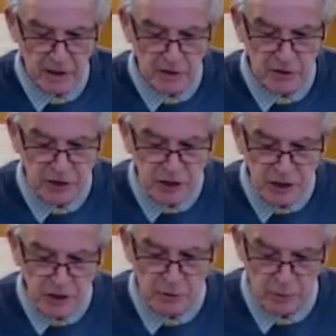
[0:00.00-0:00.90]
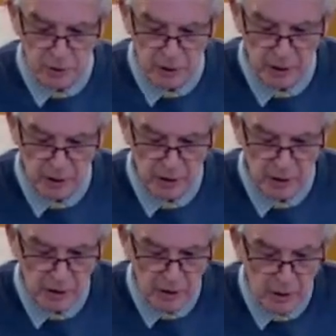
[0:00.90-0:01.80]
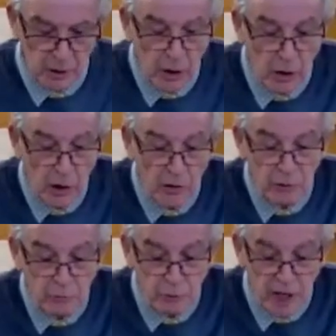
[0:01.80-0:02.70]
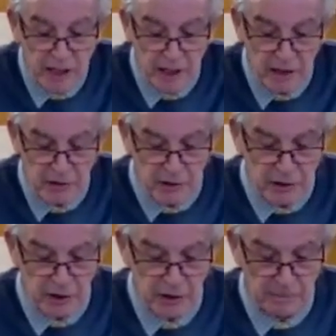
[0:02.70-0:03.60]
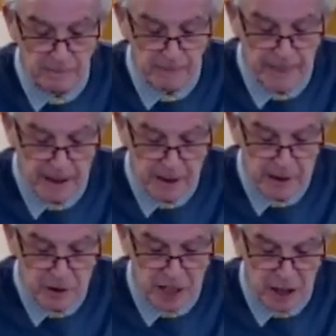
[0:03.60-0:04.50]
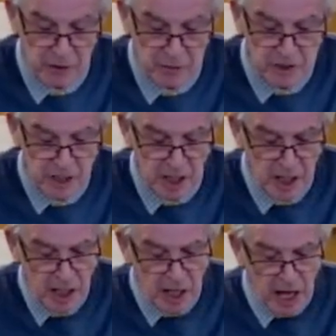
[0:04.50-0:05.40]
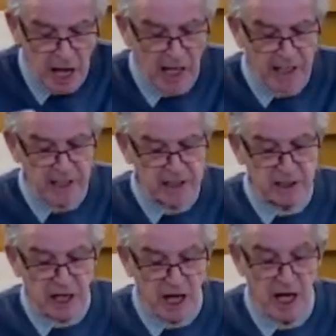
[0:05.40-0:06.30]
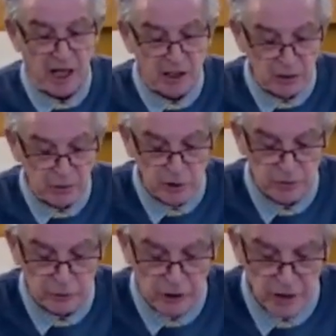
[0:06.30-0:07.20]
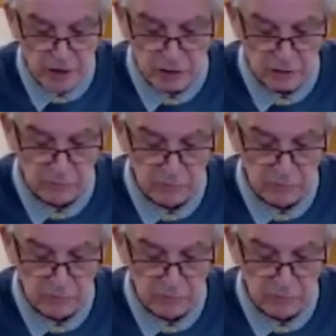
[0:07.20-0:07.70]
she knew that, Ray, uh, that uh, Jacob's eyes and heart was for Rachel